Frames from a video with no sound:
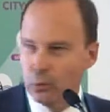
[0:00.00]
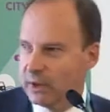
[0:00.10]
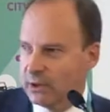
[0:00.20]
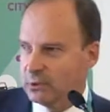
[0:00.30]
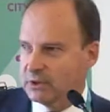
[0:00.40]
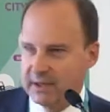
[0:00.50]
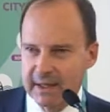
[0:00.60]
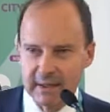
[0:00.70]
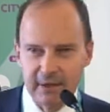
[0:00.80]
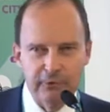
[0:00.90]
when you
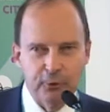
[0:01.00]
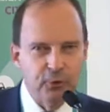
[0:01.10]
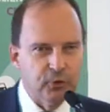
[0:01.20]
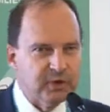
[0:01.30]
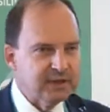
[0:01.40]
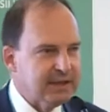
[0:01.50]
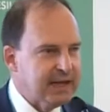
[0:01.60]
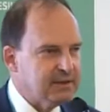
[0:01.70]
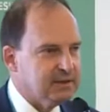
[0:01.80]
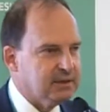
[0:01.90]
stand in front of the
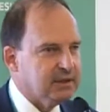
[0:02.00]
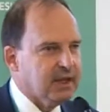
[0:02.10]
SASSI